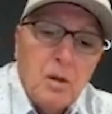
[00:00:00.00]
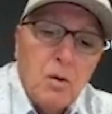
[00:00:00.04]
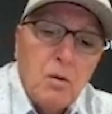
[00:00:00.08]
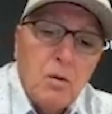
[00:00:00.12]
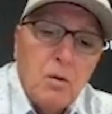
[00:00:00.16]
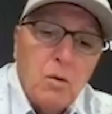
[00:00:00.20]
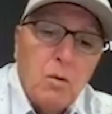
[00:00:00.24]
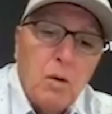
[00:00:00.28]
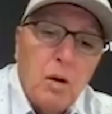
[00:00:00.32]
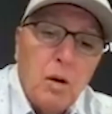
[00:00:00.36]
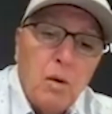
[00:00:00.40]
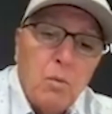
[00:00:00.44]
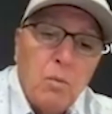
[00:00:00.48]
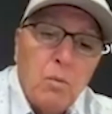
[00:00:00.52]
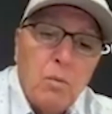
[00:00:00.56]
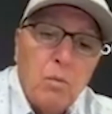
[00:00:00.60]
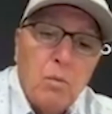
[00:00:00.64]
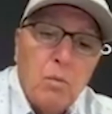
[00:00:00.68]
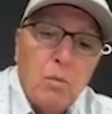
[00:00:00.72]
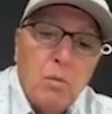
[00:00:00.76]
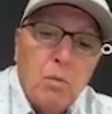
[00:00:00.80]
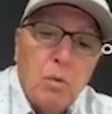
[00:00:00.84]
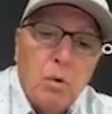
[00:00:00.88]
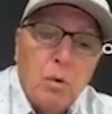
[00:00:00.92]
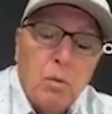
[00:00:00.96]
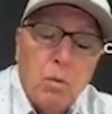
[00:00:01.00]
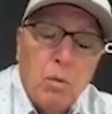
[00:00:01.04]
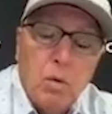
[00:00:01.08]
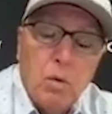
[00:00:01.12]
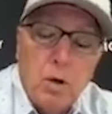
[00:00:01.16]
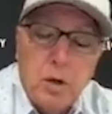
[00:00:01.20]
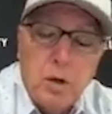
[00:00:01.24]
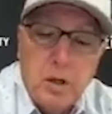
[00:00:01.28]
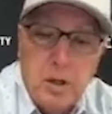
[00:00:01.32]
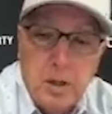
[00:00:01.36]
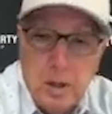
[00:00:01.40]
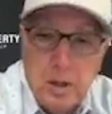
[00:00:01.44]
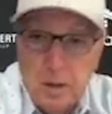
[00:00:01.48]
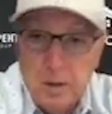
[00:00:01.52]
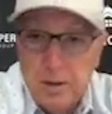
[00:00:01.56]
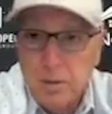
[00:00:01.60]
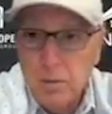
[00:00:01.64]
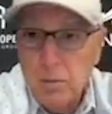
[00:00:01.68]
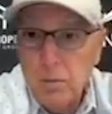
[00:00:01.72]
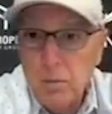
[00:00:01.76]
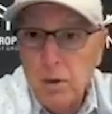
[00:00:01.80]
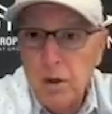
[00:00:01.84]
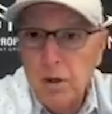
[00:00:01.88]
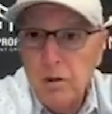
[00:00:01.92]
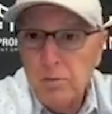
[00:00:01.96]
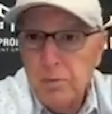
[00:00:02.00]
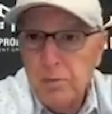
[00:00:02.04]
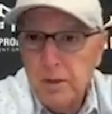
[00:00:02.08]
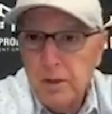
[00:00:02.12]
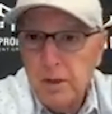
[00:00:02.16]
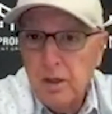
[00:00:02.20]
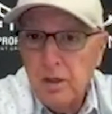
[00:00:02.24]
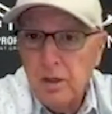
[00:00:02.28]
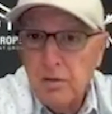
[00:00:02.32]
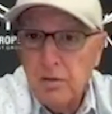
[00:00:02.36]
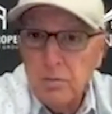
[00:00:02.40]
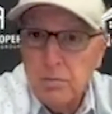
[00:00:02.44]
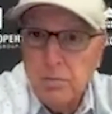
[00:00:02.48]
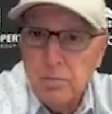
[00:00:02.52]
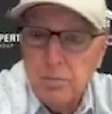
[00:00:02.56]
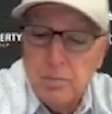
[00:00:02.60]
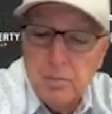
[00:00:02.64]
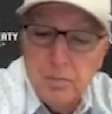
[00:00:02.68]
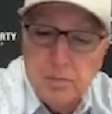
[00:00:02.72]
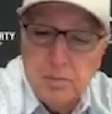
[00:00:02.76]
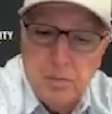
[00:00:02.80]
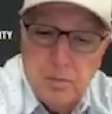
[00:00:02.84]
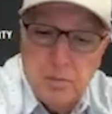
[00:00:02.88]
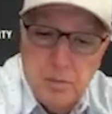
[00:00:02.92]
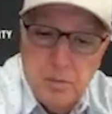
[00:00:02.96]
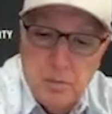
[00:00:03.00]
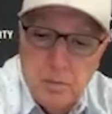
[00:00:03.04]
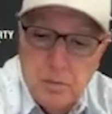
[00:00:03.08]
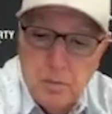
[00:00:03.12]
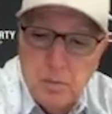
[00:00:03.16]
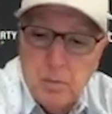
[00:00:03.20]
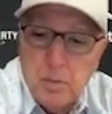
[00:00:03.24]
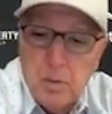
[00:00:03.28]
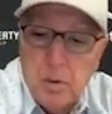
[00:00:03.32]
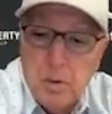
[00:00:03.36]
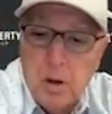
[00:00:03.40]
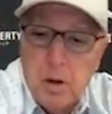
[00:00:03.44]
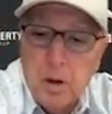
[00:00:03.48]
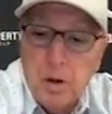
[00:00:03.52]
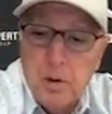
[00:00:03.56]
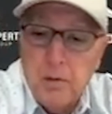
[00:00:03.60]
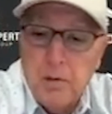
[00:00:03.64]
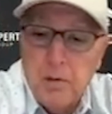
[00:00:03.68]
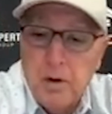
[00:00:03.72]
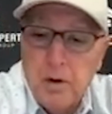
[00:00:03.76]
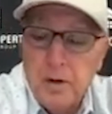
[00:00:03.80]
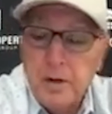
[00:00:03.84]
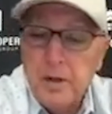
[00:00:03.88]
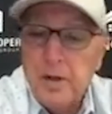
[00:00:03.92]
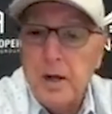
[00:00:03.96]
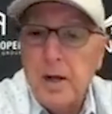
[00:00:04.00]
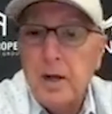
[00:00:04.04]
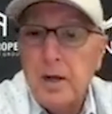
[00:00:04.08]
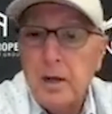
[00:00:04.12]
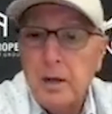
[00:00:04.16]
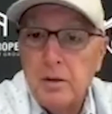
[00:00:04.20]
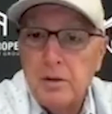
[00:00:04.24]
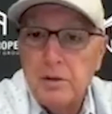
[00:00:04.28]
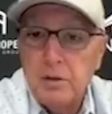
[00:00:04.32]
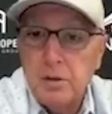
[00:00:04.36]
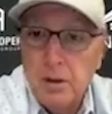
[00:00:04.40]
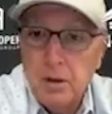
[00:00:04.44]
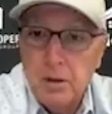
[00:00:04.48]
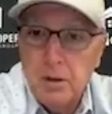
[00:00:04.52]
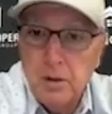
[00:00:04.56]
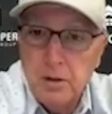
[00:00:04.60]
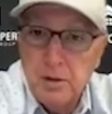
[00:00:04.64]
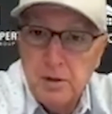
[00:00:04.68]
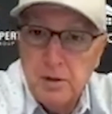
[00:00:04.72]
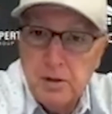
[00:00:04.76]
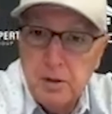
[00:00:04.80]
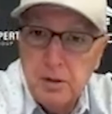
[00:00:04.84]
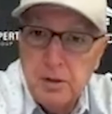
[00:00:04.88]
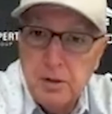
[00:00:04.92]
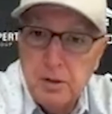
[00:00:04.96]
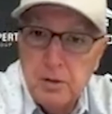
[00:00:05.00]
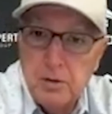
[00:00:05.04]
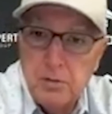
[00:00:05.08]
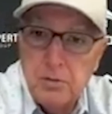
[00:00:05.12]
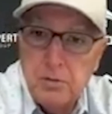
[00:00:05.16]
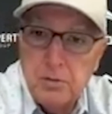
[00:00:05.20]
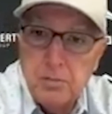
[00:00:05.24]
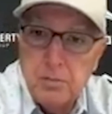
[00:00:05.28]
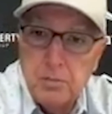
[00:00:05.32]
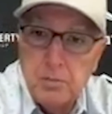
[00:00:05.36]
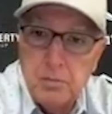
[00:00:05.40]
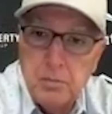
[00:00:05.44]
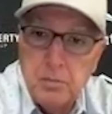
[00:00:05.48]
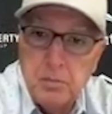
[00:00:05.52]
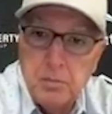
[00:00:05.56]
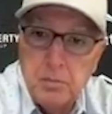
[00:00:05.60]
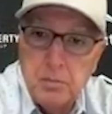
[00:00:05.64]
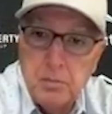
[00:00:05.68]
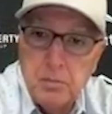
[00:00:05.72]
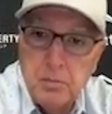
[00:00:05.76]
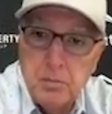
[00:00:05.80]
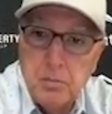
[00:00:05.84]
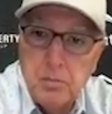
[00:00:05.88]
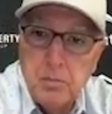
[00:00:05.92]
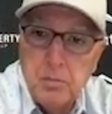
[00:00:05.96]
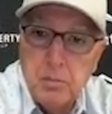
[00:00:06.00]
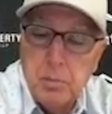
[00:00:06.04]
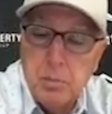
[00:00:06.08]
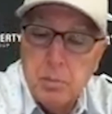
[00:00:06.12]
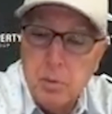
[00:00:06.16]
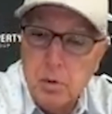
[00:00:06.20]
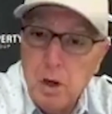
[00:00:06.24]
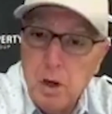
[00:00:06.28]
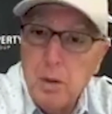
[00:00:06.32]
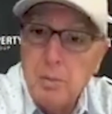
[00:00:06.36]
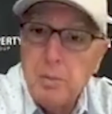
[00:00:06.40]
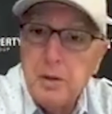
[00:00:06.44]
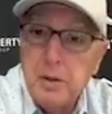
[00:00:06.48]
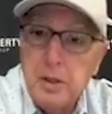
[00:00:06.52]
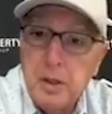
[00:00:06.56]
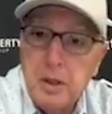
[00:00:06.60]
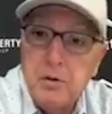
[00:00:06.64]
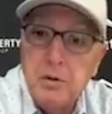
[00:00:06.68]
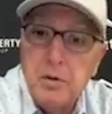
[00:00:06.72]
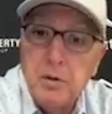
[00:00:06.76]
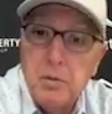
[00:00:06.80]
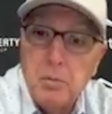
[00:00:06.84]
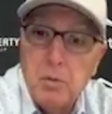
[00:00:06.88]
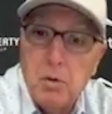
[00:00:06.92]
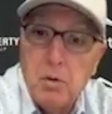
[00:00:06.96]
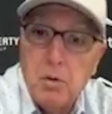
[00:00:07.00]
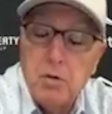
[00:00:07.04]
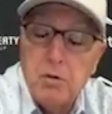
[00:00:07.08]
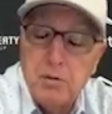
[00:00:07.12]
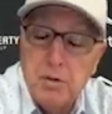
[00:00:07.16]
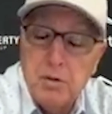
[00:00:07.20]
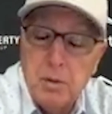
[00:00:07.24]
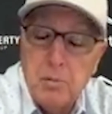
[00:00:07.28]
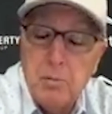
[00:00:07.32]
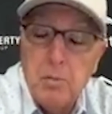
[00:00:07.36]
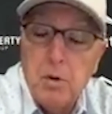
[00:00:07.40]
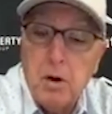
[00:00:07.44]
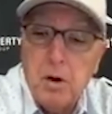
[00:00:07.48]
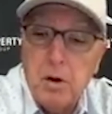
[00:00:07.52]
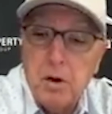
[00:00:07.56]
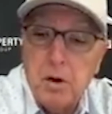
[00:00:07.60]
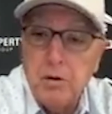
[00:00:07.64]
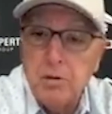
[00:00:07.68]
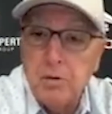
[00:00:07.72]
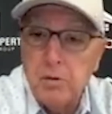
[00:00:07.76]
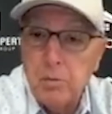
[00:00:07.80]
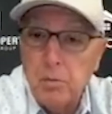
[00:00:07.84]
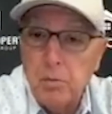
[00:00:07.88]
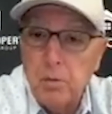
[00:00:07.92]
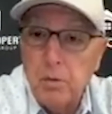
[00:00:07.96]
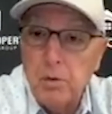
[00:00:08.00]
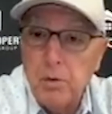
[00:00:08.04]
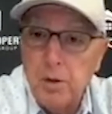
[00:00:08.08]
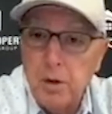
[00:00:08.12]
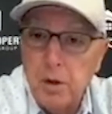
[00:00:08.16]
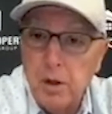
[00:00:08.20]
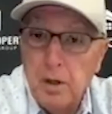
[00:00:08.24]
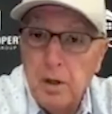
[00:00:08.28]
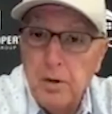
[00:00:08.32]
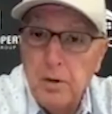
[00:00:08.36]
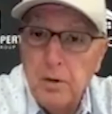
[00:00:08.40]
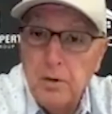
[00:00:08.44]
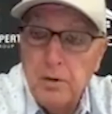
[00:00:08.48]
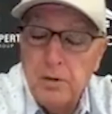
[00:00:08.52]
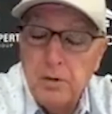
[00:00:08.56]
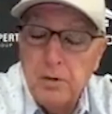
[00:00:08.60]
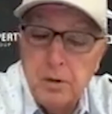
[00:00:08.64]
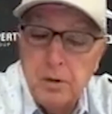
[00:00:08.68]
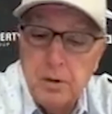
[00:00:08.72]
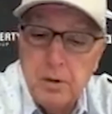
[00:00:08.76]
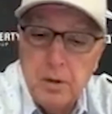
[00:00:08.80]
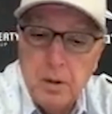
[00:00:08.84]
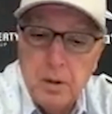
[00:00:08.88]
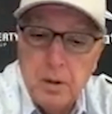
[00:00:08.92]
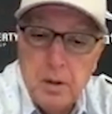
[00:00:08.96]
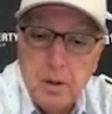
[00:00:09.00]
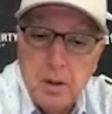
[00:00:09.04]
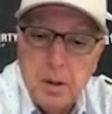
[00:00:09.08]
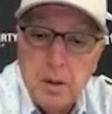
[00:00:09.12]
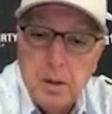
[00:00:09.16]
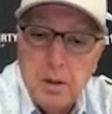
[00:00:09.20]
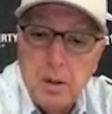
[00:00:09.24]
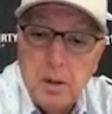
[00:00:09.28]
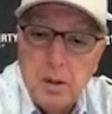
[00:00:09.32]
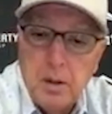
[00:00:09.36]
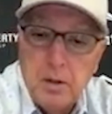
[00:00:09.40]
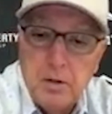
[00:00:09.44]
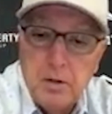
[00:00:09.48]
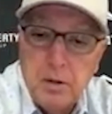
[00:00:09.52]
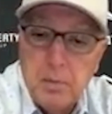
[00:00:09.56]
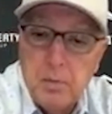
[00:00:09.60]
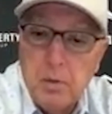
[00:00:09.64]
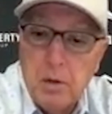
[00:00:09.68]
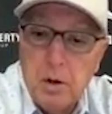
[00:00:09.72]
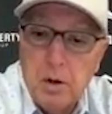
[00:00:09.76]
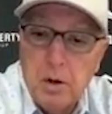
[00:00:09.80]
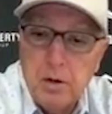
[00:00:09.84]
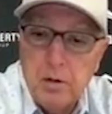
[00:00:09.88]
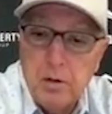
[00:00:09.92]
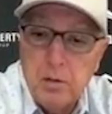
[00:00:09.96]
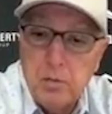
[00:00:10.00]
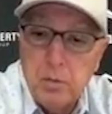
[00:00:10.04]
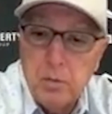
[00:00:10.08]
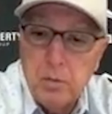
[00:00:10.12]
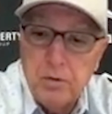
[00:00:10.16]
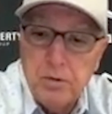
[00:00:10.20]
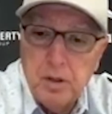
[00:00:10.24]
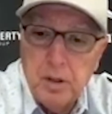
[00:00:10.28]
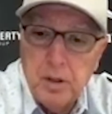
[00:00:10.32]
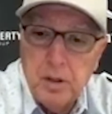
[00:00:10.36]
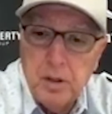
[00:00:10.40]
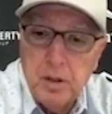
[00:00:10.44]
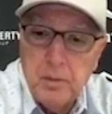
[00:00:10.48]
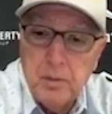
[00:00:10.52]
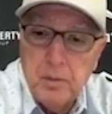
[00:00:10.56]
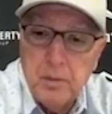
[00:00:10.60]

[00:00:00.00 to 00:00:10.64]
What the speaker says: Well, we're working on the rents because all of our data is telling us that there's probably even more. Some markets are more than others, and in some markets we're seeing